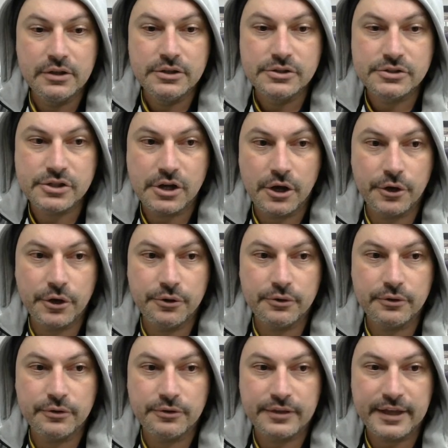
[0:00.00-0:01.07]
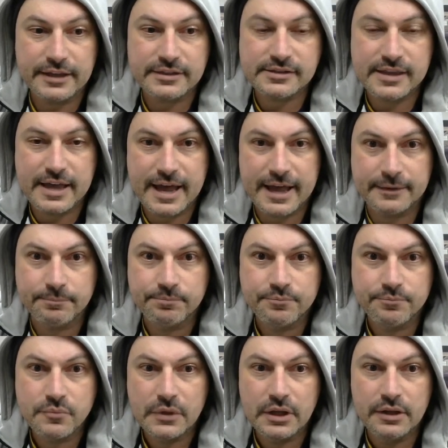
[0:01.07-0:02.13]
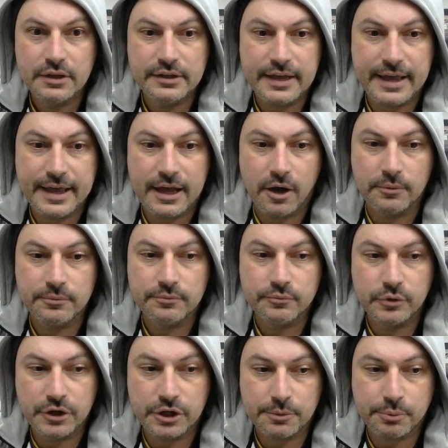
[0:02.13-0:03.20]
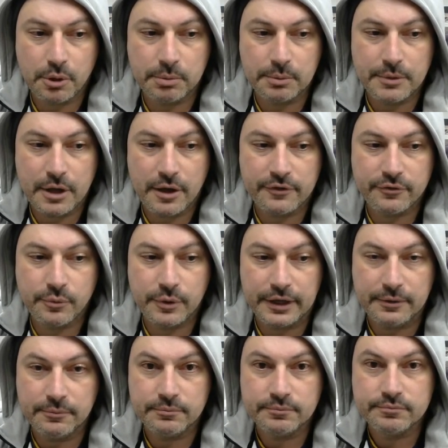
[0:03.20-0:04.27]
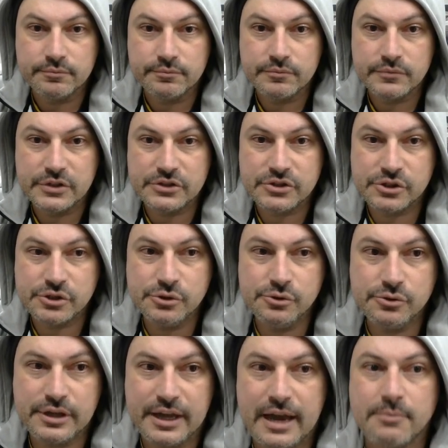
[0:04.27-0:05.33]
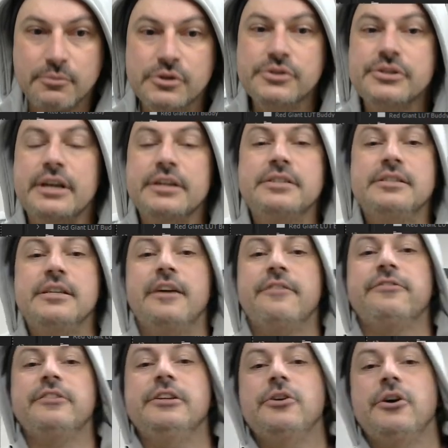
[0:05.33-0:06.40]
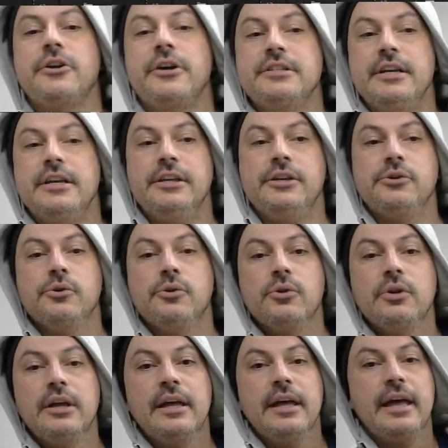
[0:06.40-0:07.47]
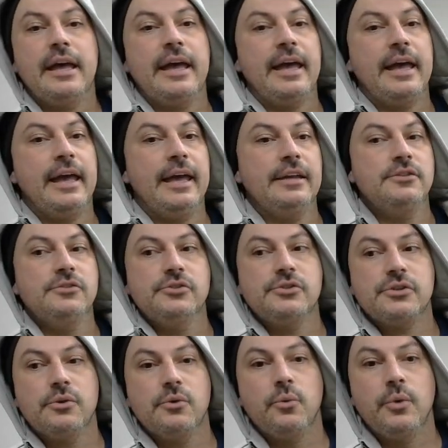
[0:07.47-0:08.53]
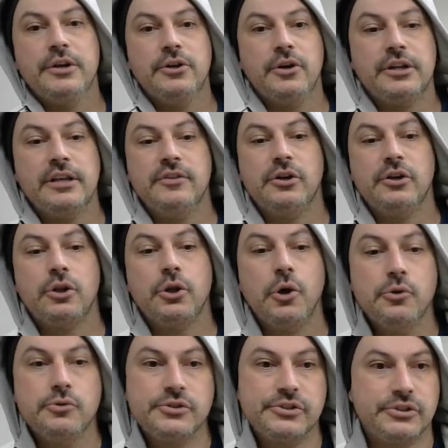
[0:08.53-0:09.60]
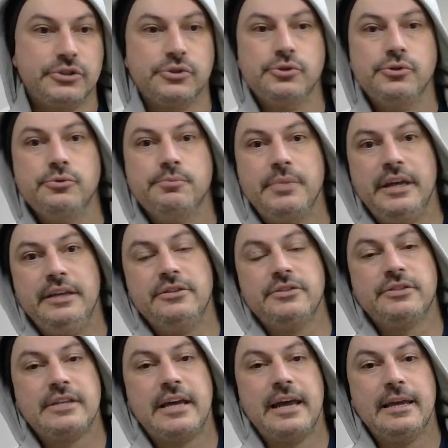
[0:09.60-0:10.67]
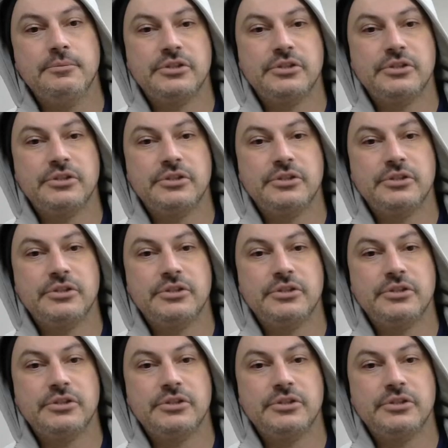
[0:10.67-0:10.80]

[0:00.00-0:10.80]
So that's that. Now, we've got a problem though, haven't we? The two cameras are definitely not identical, and we're not even close to being the same.